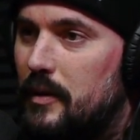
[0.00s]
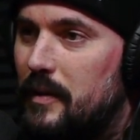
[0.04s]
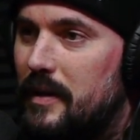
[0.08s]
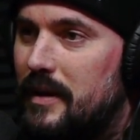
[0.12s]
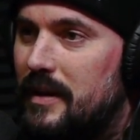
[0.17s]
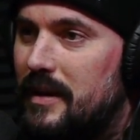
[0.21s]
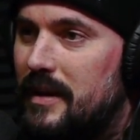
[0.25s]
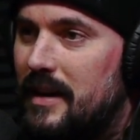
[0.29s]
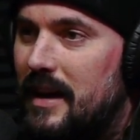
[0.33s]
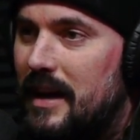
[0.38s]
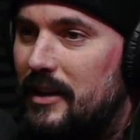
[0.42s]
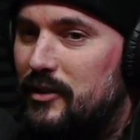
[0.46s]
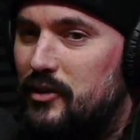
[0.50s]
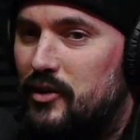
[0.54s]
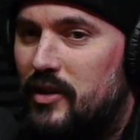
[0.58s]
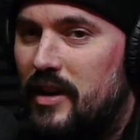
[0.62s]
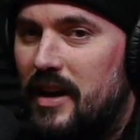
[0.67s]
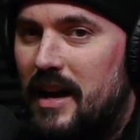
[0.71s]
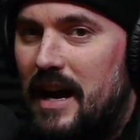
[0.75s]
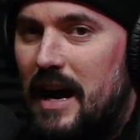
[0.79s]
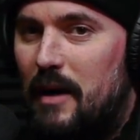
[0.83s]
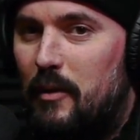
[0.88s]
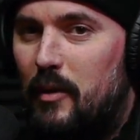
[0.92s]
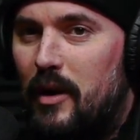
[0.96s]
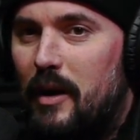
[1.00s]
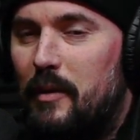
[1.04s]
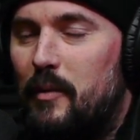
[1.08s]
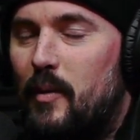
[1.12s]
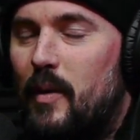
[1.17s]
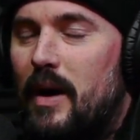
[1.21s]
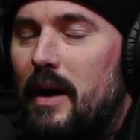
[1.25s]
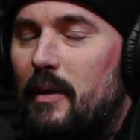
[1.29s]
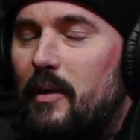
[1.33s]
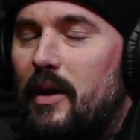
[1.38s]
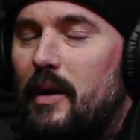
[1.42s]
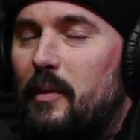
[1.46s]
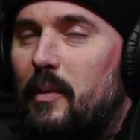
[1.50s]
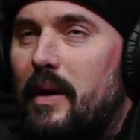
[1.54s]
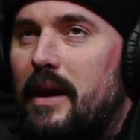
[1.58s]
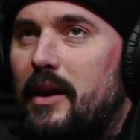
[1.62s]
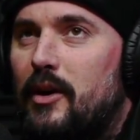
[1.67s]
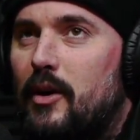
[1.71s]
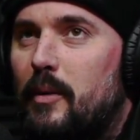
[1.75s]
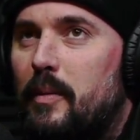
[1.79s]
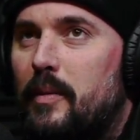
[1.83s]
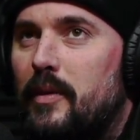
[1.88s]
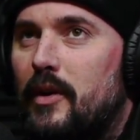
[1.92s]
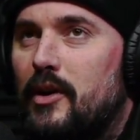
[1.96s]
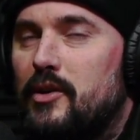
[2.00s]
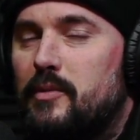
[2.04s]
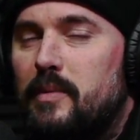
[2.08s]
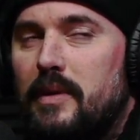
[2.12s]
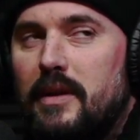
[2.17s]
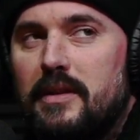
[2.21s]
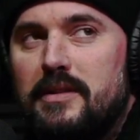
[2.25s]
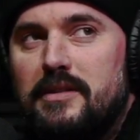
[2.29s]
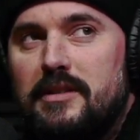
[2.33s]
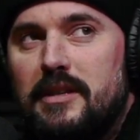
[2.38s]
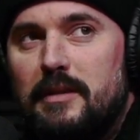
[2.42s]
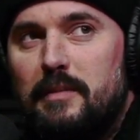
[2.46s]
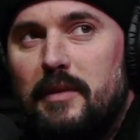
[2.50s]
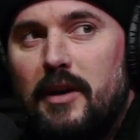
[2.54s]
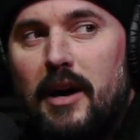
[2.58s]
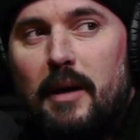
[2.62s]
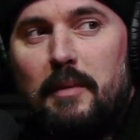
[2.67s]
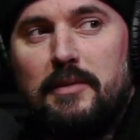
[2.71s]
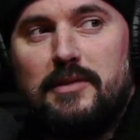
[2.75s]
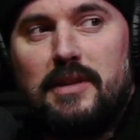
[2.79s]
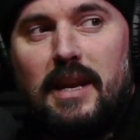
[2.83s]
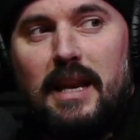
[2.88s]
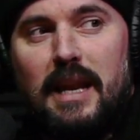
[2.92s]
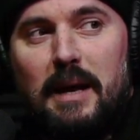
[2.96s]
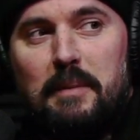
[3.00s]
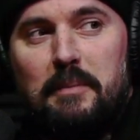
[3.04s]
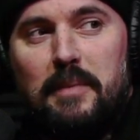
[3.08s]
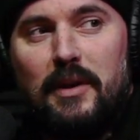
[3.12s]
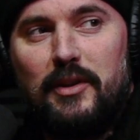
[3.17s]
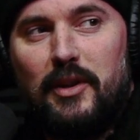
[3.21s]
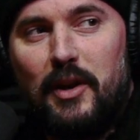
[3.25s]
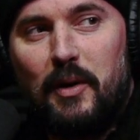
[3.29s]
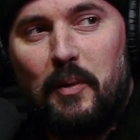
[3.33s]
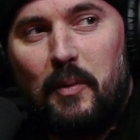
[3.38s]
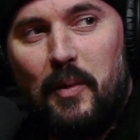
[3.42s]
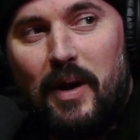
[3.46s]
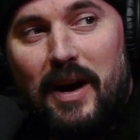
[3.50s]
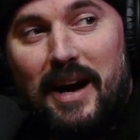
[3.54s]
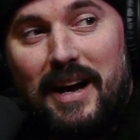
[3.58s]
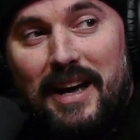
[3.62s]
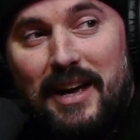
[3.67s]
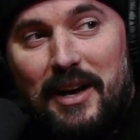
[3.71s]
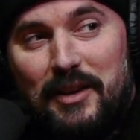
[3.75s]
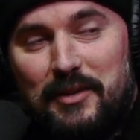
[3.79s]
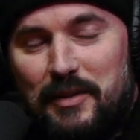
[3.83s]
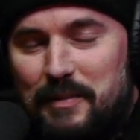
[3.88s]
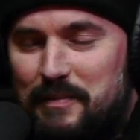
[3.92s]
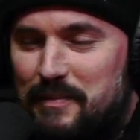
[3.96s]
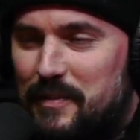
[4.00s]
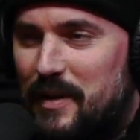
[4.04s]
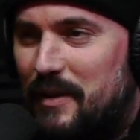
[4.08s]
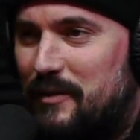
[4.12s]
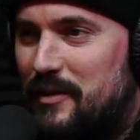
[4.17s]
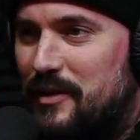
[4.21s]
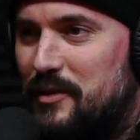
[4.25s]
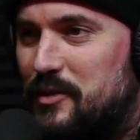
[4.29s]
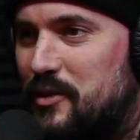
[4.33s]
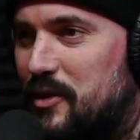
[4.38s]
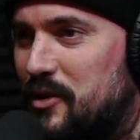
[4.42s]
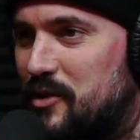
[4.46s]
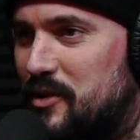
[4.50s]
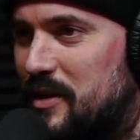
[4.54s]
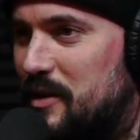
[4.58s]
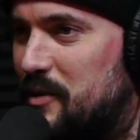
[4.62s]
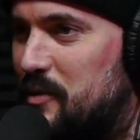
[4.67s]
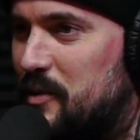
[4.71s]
You know what I mean? I want to wake up in the hospital and see my arm as a lamp. I don't know why. Whether it's because